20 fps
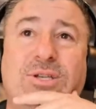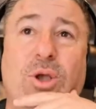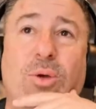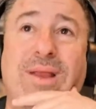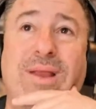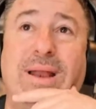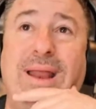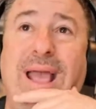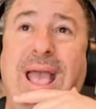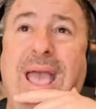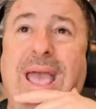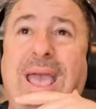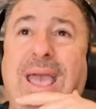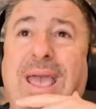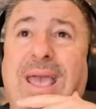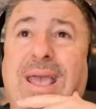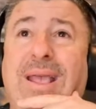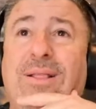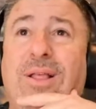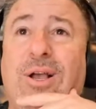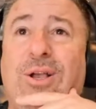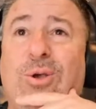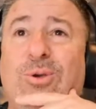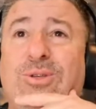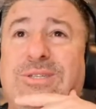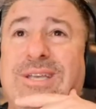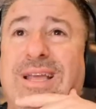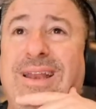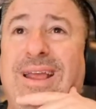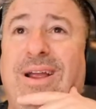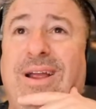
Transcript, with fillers: Let's go down. Hey, look who's in